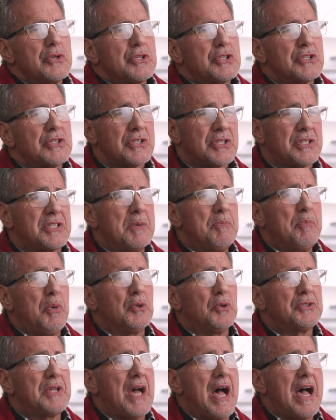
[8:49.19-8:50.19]
simple
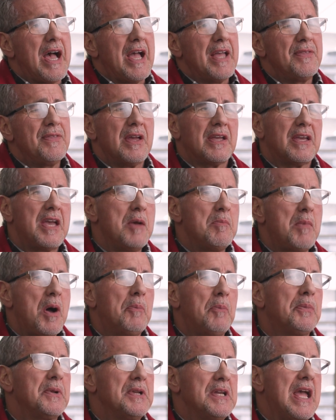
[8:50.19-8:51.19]
dye that came
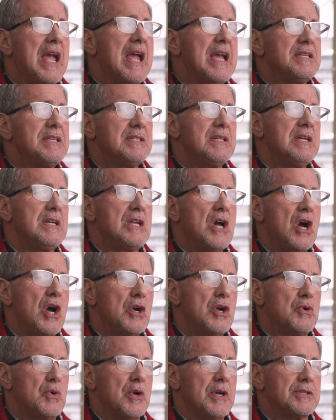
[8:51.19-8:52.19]
up in the
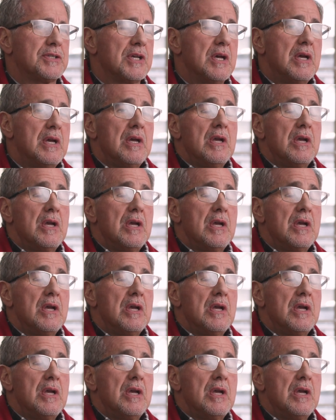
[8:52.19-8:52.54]
1800s,